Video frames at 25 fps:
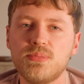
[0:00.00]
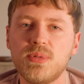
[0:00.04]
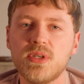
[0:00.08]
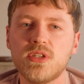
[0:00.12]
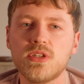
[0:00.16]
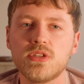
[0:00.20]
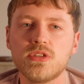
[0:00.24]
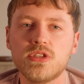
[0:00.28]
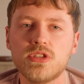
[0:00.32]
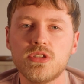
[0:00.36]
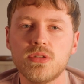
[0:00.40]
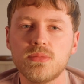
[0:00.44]

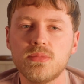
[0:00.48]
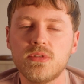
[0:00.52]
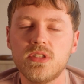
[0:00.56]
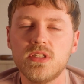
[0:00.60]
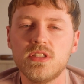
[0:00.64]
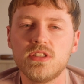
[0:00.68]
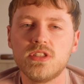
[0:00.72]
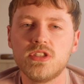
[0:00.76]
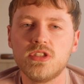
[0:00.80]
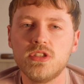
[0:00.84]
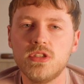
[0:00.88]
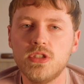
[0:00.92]
because
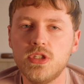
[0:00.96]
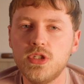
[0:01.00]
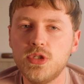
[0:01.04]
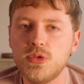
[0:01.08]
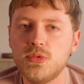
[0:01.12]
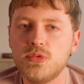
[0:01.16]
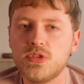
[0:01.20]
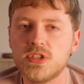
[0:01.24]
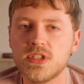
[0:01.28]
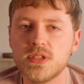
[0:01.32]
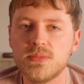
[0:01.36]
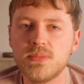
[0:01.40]
something's
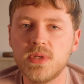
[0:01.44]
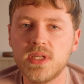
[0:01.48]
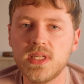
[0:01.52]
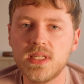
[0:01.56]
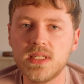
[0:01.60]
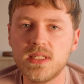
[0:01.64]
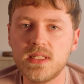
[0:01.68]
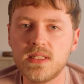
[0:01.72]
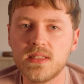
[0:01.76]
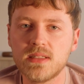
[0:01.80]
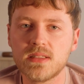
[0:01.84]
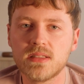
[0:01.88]
new to
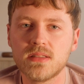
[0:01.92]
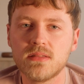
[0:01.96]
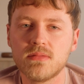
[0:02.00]
me,